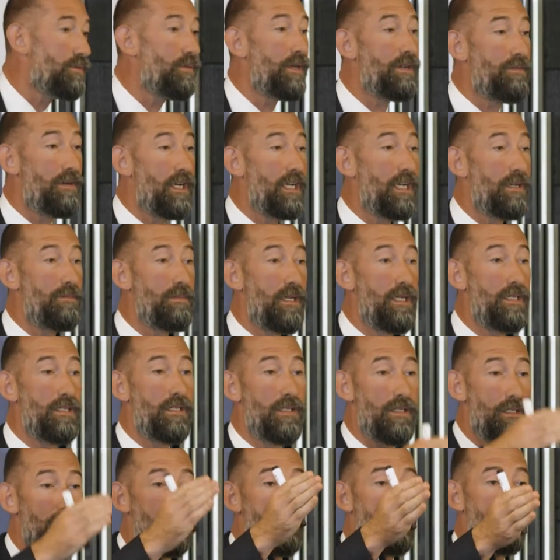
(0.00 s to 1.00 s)
we
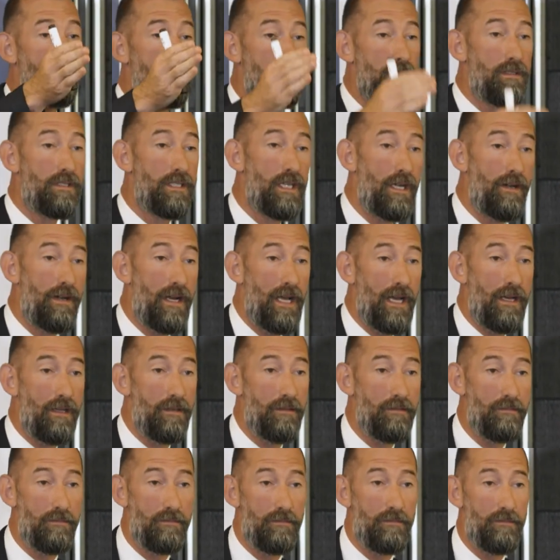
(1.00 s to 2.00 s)
recommend you tear it out
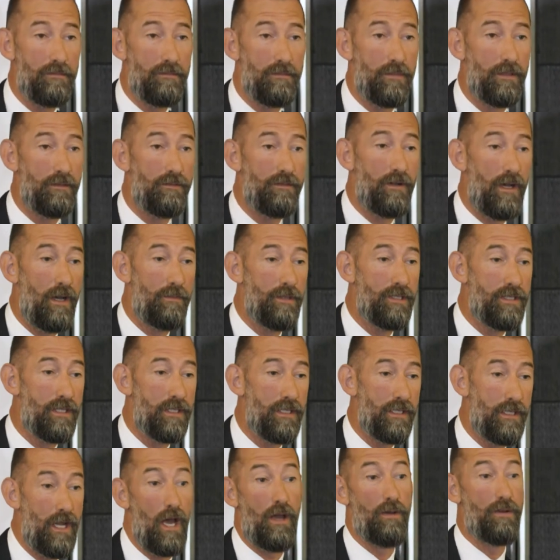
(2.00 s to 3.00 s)
and put fibre to
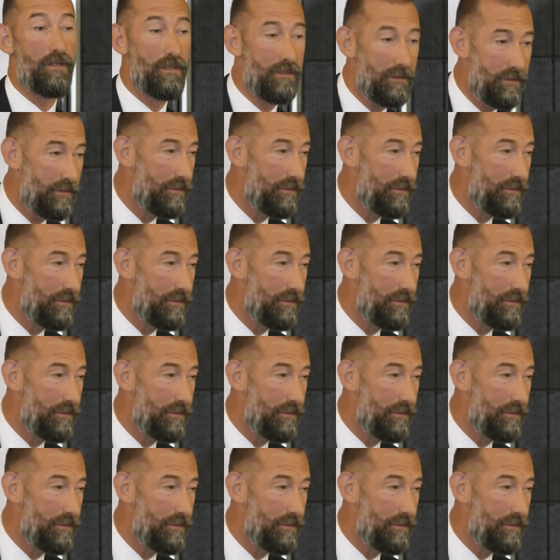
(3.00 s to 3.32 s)
the node.